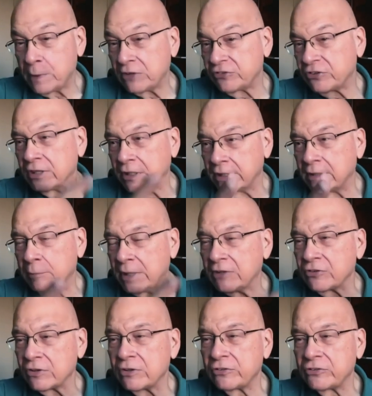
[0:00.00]
It's basically
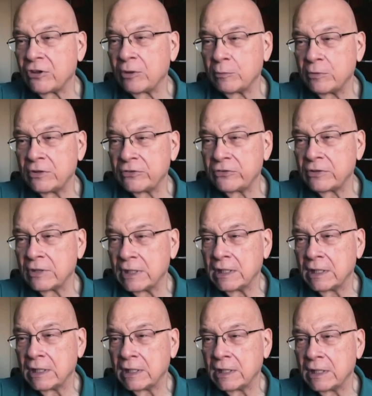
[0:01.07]
the Psalm
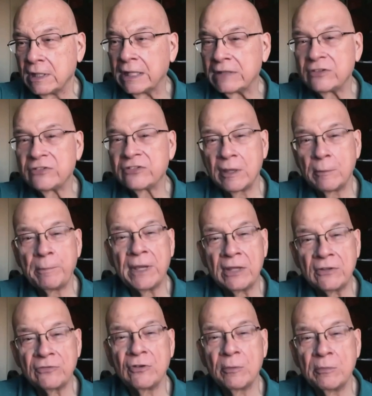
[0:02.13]
is, "Let this
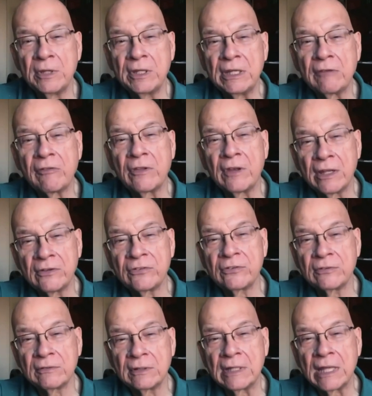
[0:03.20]
cup pass from me,
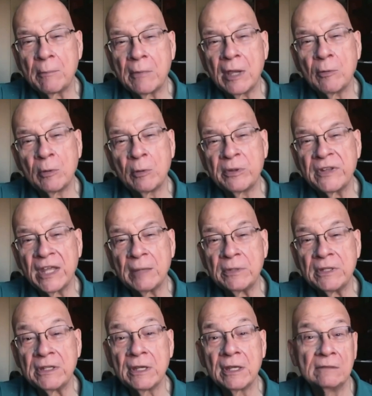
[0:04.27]
nevertheless, not my will but
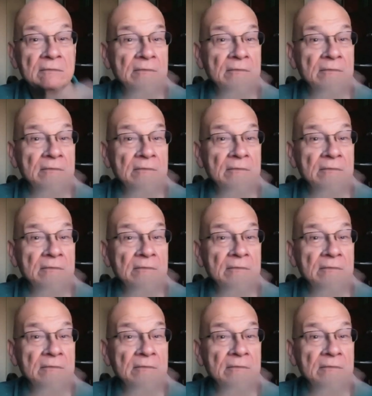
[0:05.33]
thine